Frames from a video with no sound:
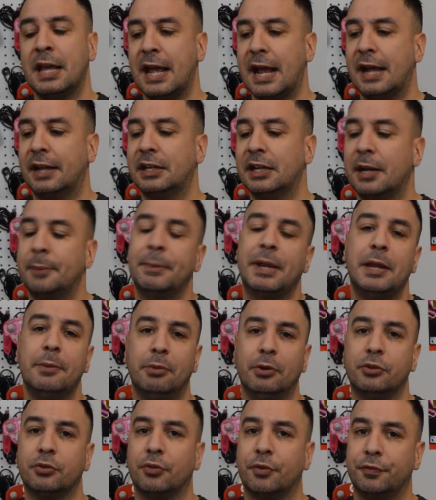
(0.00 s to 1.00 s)
and that I'm
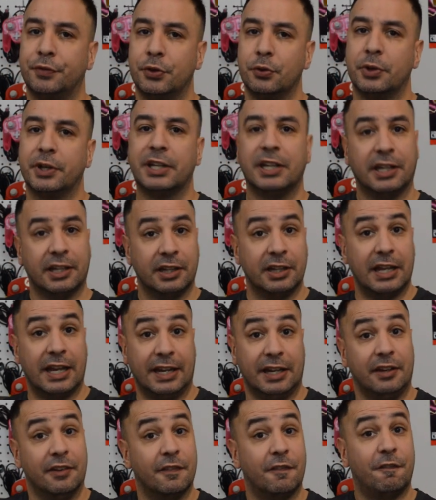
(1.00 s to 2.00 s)
able to review it in
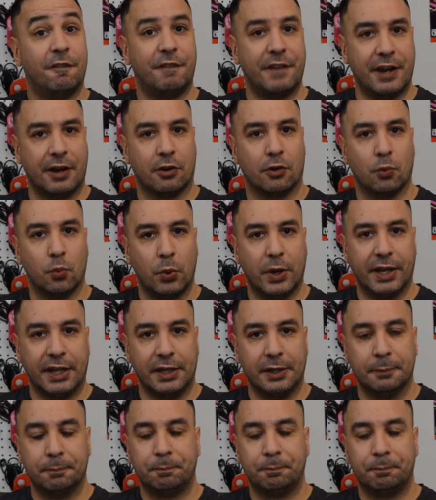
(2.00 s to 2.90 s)
a fair way.